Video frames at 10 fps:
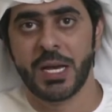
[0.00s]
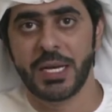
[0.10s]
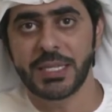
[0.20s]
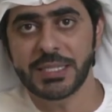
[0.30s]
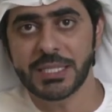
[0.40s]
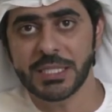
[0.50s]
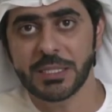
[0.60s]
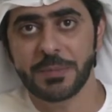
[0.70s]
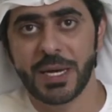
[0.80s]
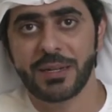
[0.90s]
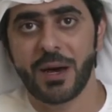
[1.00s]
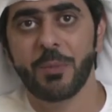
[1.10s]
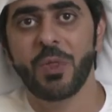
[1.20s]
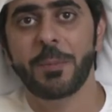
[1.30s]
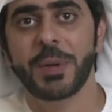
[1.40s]
ADGM and
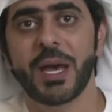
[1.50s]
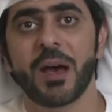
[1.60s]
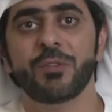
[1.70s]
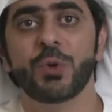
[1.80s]
Abu Dhabi have